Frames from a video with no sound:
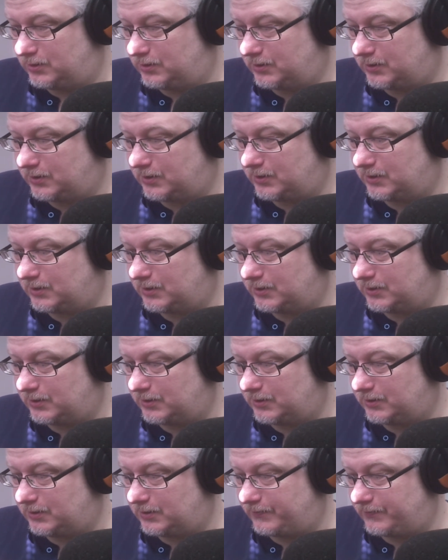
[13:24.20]

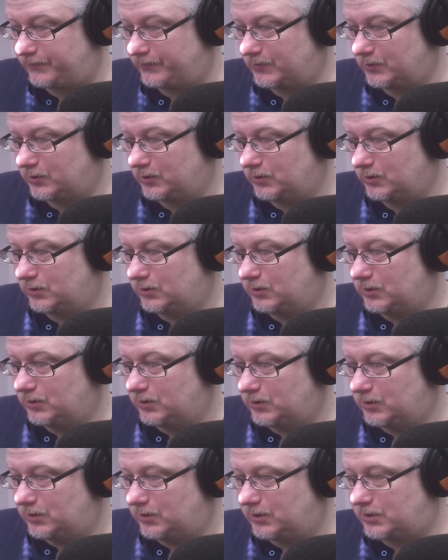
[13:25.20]
And
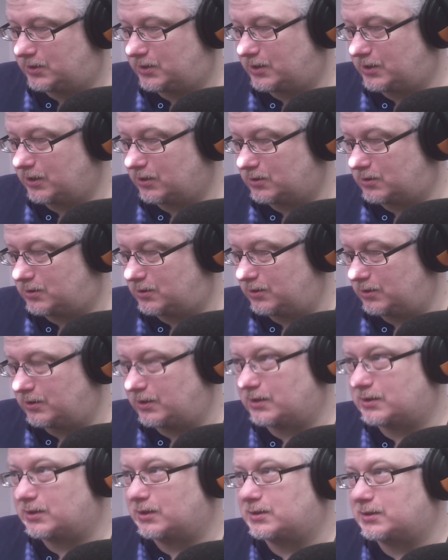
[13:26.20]
it got,
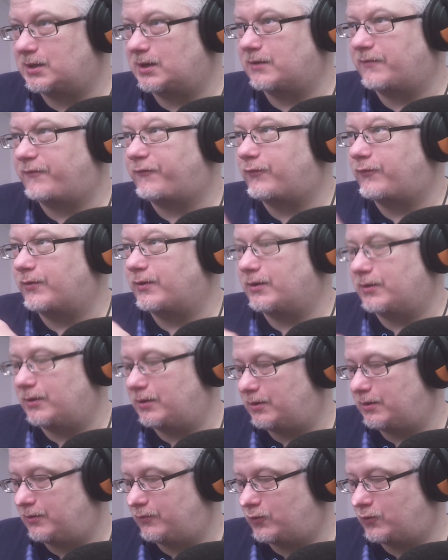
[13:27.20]
as I said,
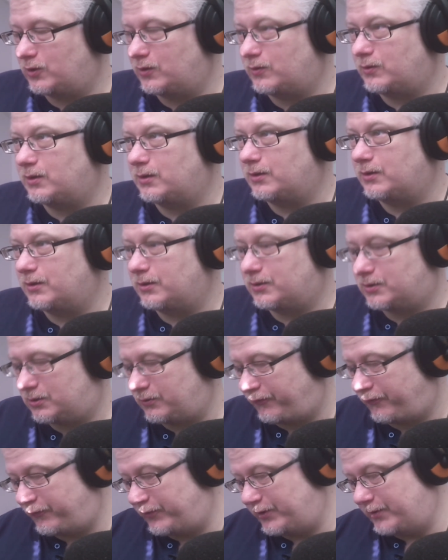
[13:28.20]

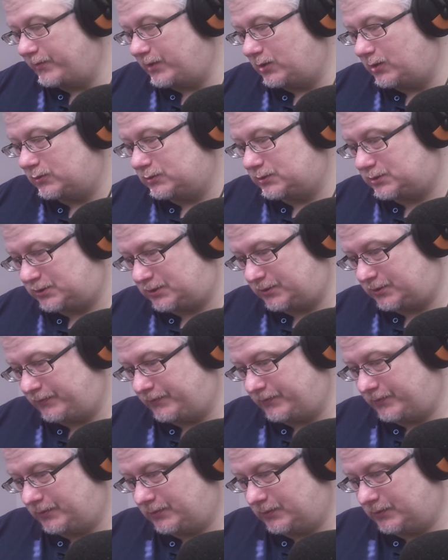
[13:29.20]
3 modes.
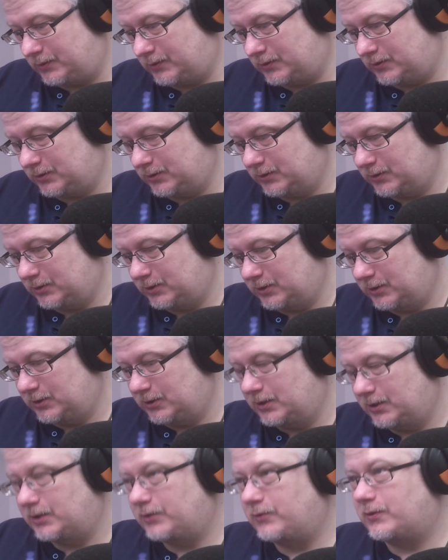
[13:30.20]

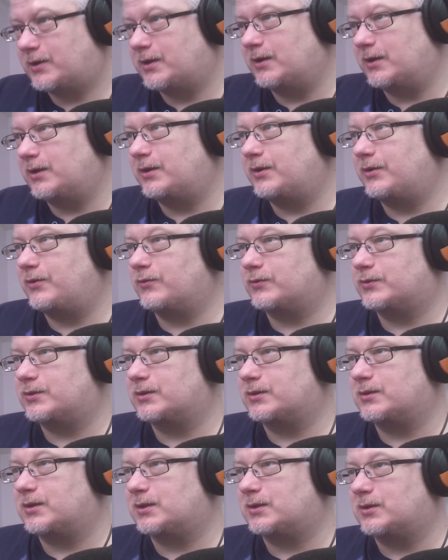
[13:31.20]
You can use
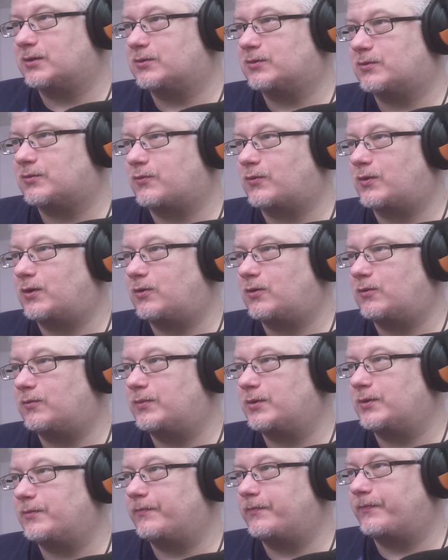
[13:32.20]
it as a
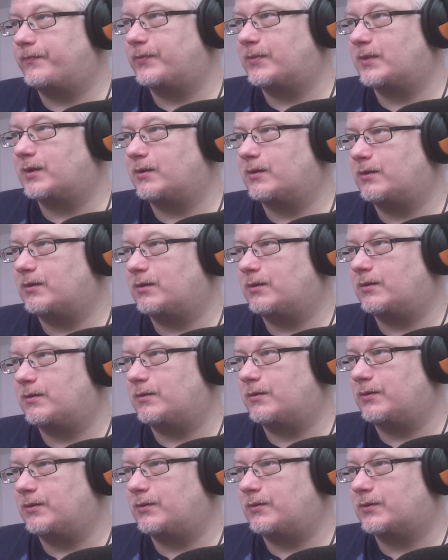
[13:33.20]
strobe.
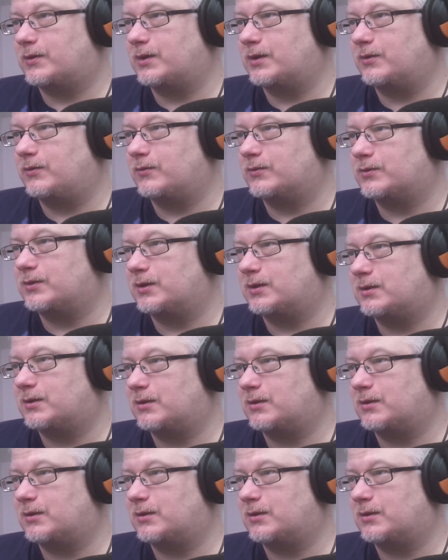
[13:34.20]
You can use it